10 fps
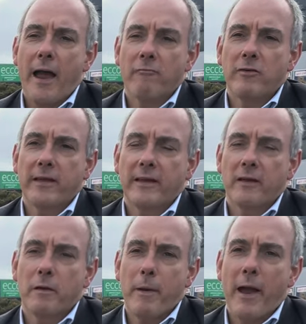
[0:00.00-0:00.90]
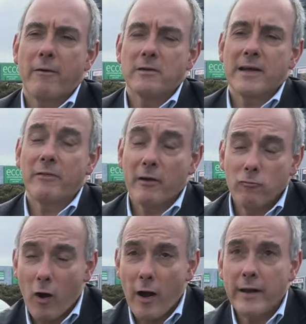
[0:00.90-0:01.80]
everything that the parents have their
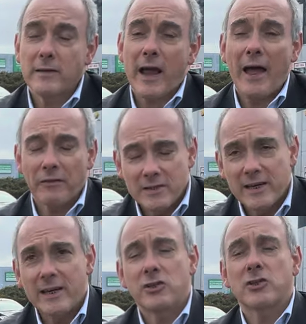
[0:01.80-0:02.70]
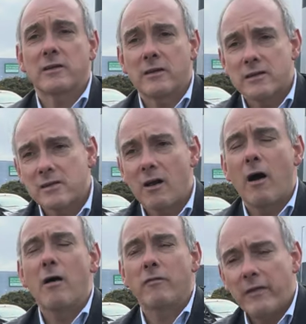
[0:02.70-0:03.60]
right, and the teachers and the
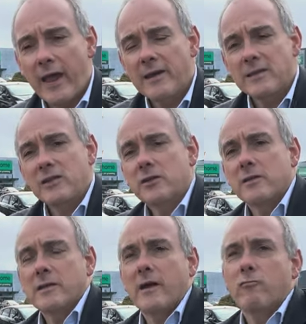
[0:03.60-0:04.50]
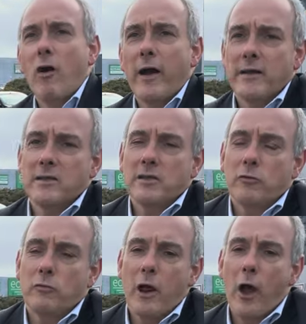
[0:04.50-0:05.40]
staff and the head teachers their right
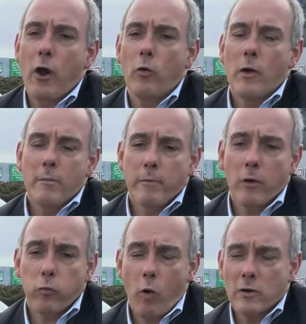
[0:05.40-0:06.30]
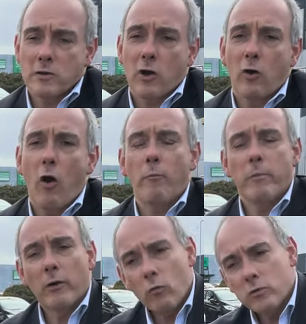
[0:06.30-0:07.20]
to know both what has gone on,
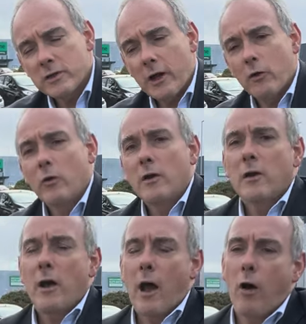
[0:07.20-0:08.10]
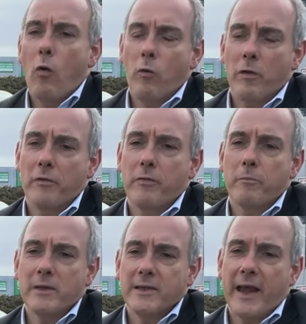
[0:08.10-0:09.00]
but also all the
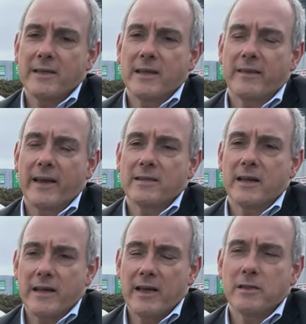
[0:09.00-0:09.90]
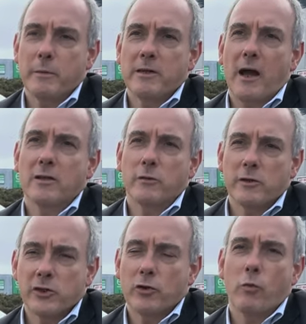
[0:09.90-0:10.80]
mitigating things that need to be done to
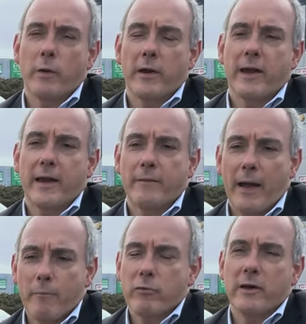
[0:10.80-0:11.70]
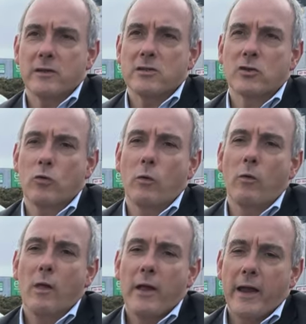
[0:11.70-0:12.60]
ensure we keep that brilliant
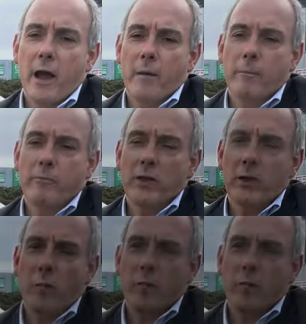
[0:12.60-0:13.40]
school in